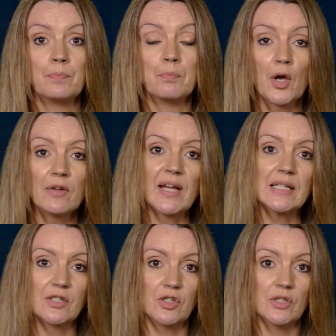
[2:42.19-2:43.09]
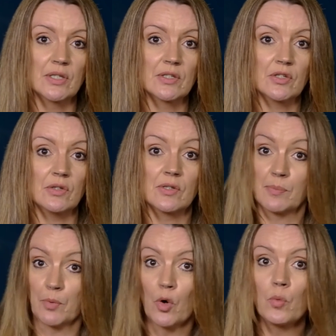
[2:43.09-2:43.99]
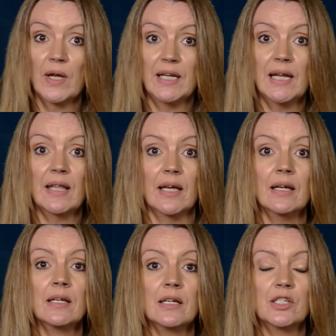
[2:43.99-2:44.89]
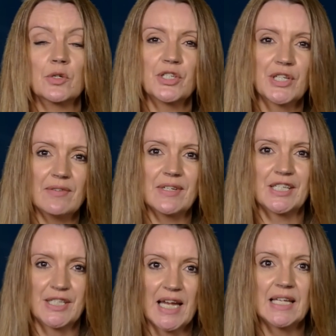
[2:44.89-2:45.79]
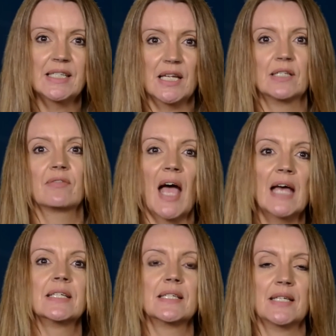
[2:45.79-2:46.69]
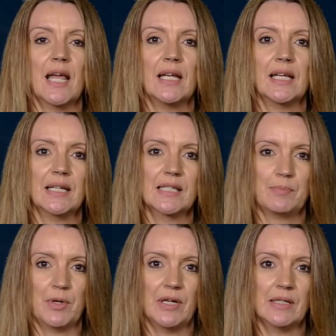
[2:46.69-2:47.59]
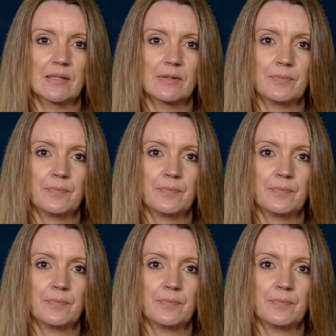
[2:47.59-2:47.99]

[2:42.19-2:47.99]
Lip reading: motivates students to support one another to achieve a shared sense of understanding and experience.